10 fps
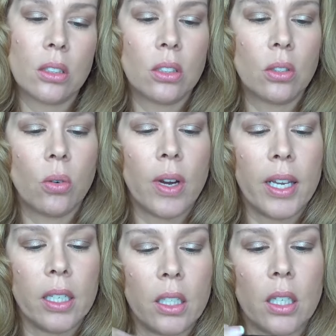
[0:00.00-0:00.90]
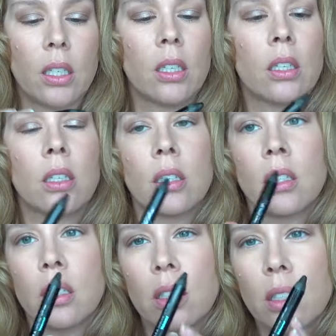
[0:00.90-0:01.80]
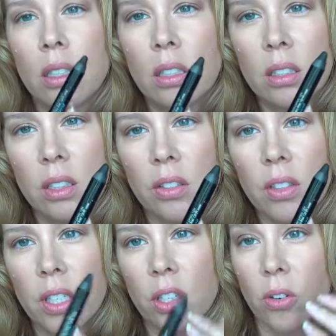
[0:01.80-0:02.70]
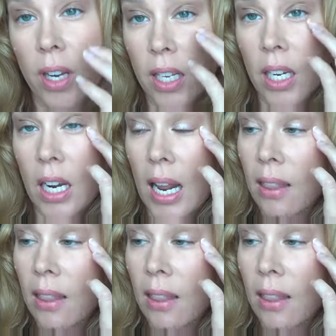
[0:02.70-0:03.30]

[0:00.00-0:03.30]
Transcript: Crayon. It's a thick crayon, and I